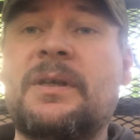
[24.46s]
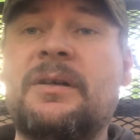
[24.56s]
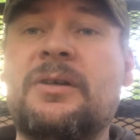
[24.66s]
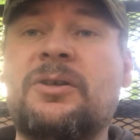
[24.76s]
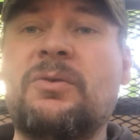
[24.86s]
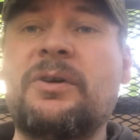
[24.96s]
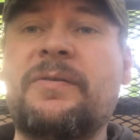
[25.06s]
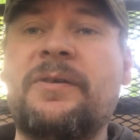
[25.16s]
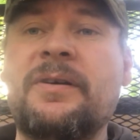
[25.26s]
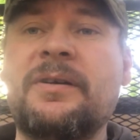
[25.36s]
I sort
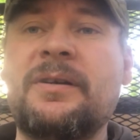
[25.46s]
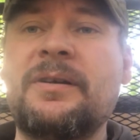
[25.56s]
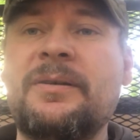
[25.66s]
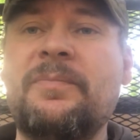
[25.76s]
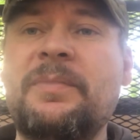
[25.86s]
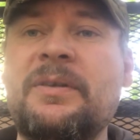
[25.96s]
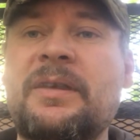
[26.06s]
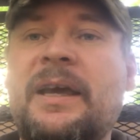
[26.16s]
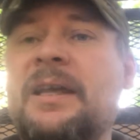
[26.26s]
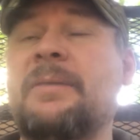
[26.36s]
of been
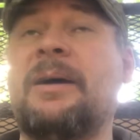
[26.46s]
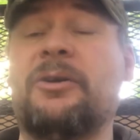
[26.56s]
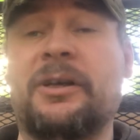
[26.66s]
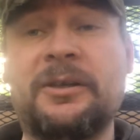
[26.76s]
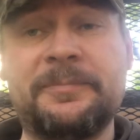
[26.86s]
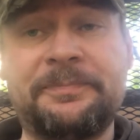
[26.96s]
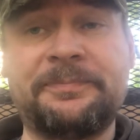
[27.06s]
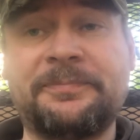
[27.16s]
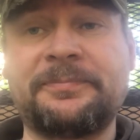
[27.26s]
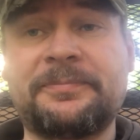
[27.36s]
thinking about it,
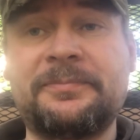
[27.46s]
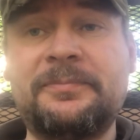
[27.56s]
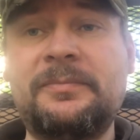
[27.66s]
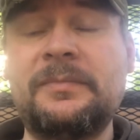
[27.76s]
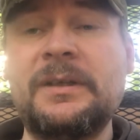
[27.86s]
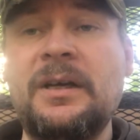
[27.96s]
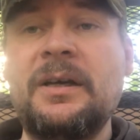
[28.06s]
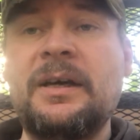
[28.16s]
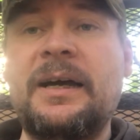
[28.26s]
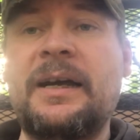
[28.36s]

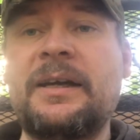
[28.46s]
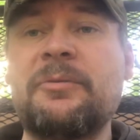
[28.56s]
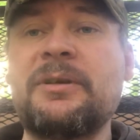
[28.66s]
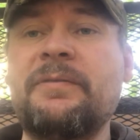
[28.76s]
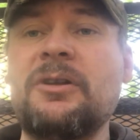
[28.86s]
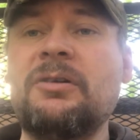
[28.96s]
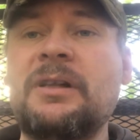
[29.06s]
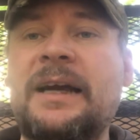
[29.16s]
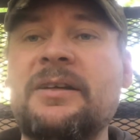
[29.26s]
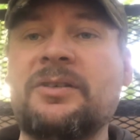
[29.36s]
and I was having a
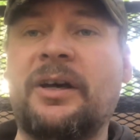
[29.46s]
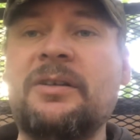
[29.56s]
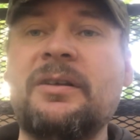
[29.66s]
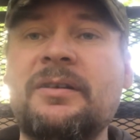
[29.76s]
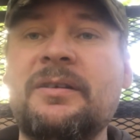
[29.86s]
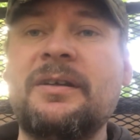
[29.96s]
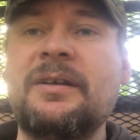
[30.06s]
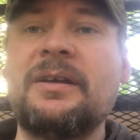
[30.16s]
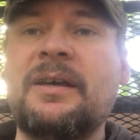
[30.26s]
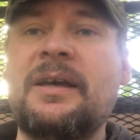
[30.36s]
look last night,
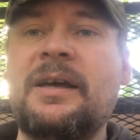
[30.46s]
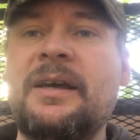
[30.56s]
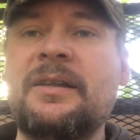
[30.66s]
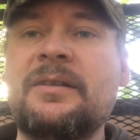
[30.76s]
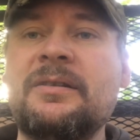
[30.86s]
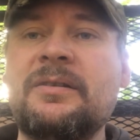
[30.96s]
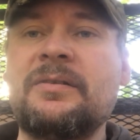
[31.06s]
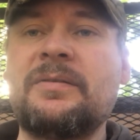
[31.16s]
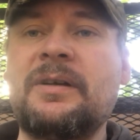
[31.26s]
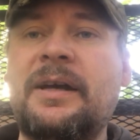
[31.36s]
and
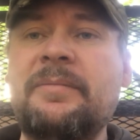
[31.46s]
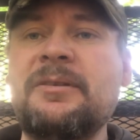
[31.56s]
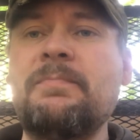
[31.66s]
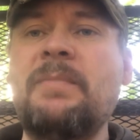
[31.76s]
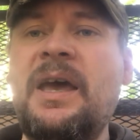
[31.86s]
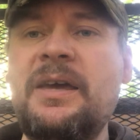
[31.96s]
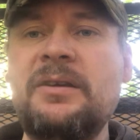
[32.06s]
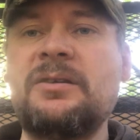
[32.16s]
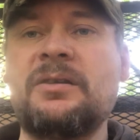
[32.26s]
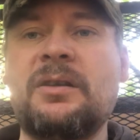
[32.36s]
I was
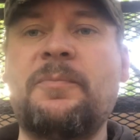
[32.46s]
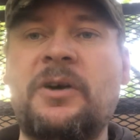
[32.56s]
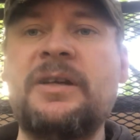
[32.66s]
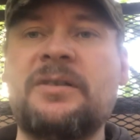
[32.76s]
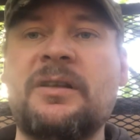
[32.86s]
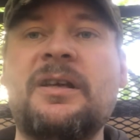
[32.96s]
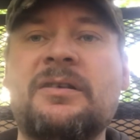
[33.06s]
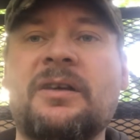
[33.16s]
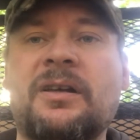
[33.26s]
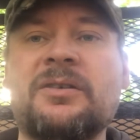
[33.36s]
amazed at the price of these
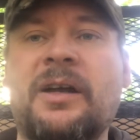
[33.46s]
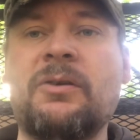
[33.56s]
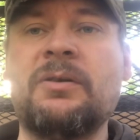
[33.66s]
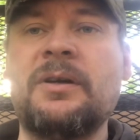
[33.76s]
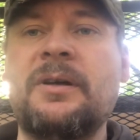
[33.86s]
things now.